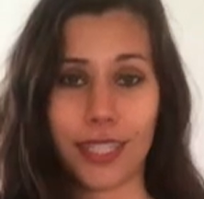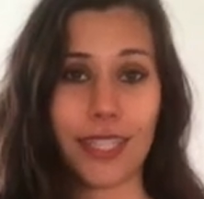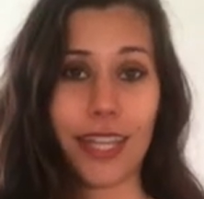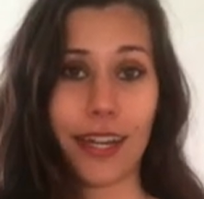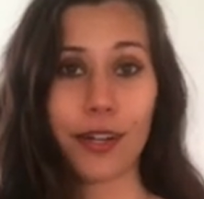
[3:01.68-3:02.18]
it's
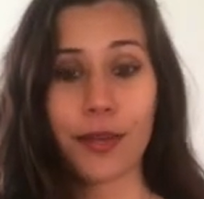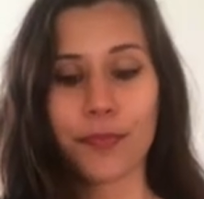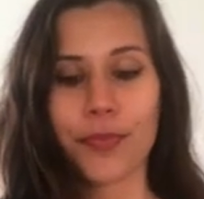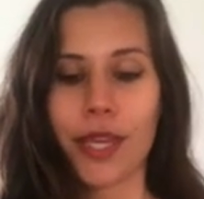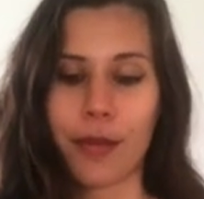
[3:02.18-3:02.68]
there.
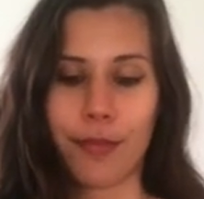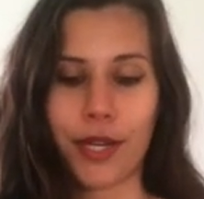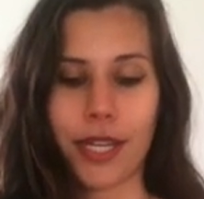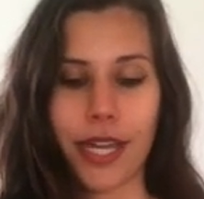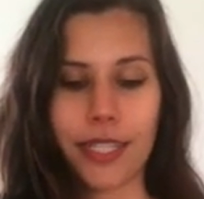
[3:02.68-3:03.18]

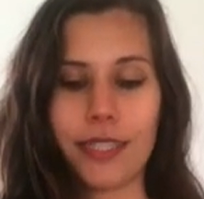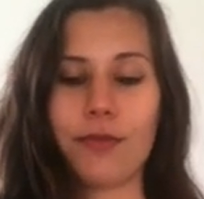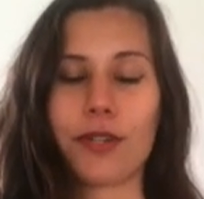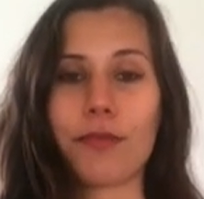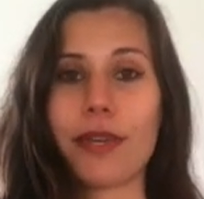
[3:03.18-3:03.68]
But I
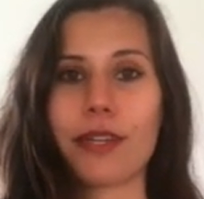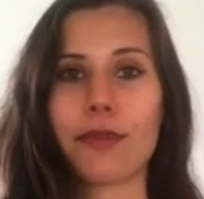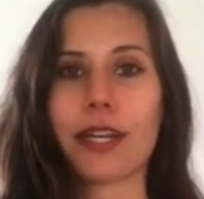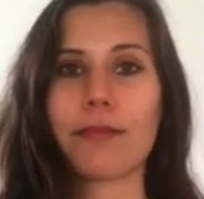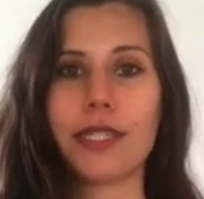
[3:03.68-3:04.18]
did want to make a
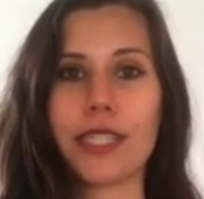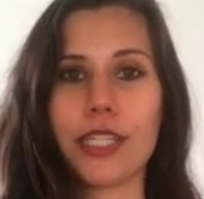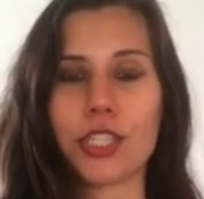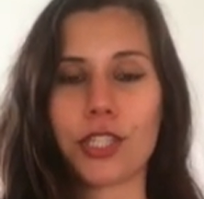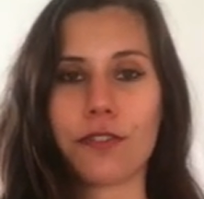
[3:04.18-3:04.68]

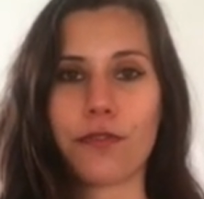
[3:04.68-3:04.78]
recommendation